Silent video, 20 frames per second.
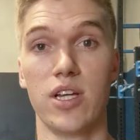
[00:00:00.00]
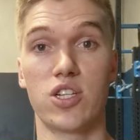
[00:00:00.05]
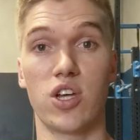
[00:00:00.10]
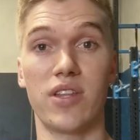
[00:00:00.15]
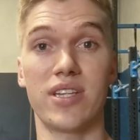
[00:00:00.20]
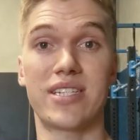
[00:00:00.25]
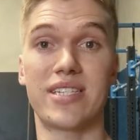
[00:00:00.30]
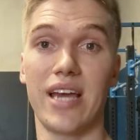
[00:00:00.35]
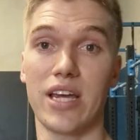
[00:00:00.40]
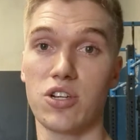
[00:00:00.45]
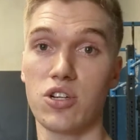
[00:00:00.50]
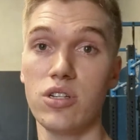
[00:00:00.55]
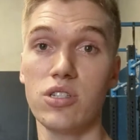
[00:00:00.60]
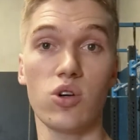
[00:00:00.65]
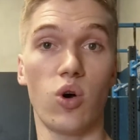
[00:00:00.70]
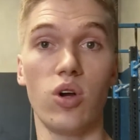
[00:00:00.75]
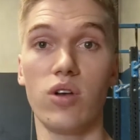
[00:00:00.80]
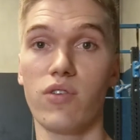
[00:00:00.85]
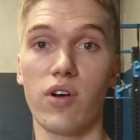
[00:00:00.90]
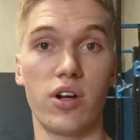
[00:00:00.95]
So the
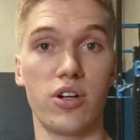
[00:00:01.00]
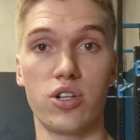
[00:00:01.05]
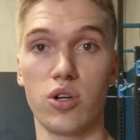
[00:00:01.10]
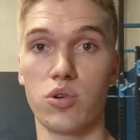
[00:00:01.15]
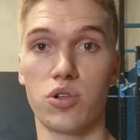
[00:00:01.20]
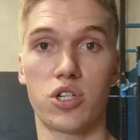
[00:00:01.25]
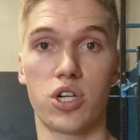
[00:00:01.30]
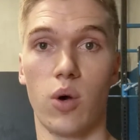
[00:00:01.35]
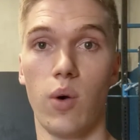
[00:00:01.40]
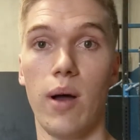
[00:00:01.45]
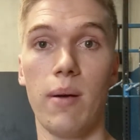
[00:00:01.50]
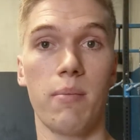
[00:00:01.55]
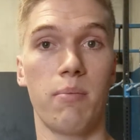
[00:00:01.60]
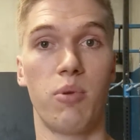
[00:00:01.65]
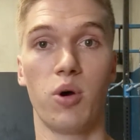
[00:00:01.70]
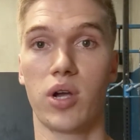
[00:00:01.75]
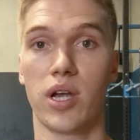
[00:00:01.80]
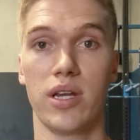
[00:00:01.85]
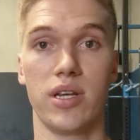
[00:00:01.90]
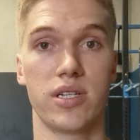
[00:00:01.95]
sessions, all you've got to do is show
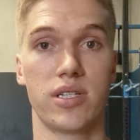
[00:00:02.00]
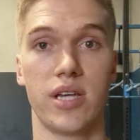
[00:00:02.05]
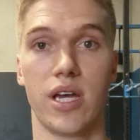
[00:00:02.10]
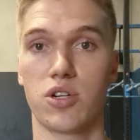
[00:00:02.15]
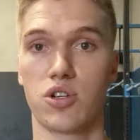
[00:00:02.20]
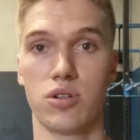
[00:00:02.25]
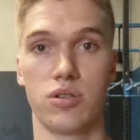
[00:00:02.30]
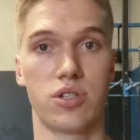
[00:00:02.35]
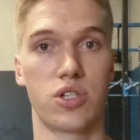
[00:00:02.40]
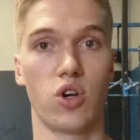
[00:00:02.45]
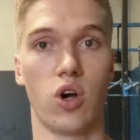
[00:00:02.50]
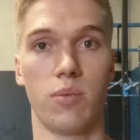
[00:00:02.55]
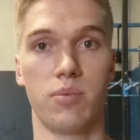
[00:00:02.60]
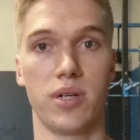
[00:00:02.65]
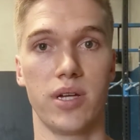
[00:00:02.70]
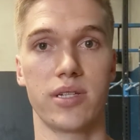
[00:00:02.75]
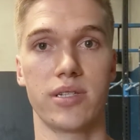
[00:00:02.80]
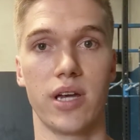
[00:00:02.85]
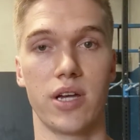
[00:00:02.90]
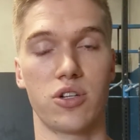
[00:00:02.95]
up, book in your sessions, show
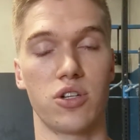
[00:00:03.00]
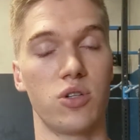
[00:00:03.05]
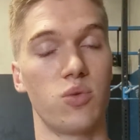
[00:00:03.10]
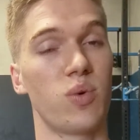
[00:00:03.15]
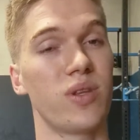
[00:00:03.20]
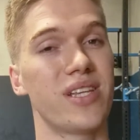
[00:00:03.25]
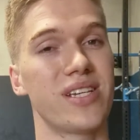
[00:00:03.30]
up to your sessions.